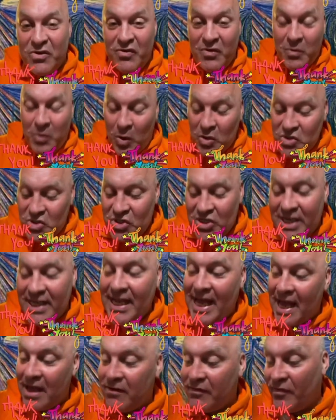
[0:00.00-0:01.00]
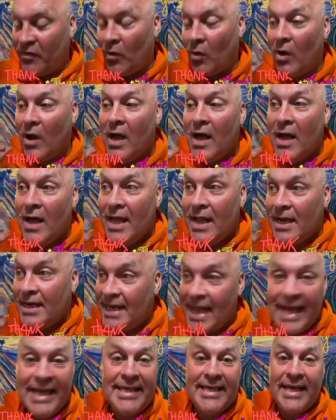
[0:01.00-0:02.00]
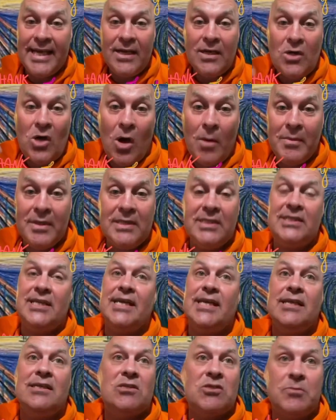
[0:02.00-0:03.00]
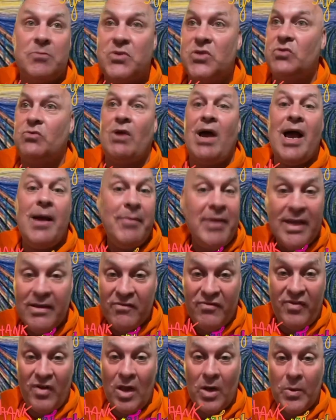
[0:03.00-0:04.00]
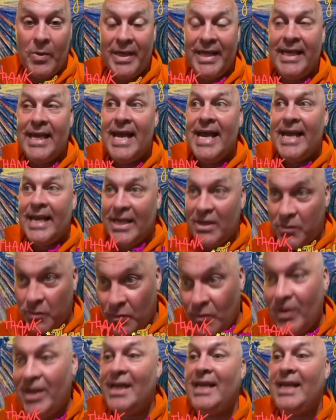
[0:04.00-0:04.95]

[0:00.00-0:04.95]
Thank you for watching and for liking, commenting, subscribing and following.